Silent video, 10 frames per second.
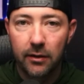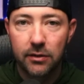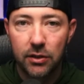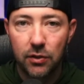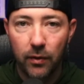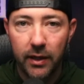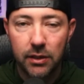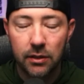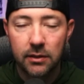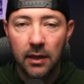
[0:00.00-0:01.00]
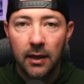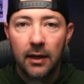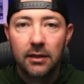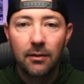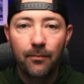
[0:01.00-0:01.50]
situations
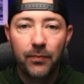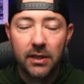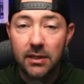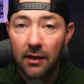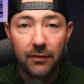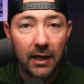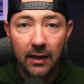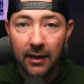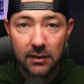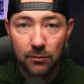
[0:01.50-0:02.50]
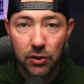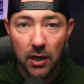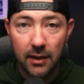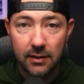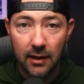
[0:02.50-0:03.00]
to, to see if they can hit some
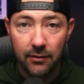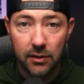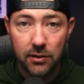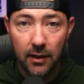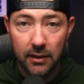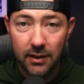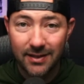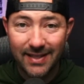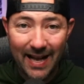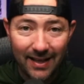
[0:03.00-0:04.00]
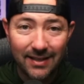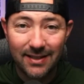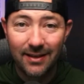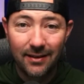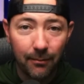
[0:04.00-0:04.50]
shots down the stretch because that is
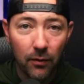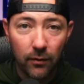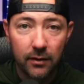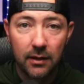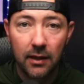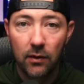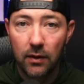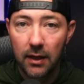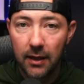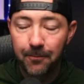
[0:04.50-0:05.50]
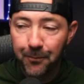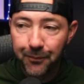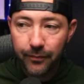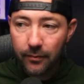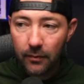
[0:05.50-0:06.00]
the number one thing you need.
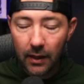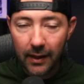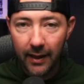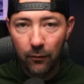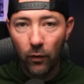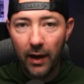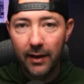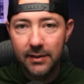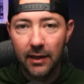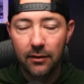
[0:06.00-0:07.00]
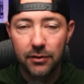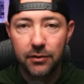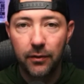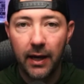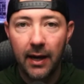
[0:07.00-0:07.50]
And why I say those
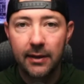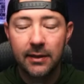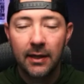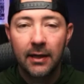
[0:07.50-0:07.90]
two guys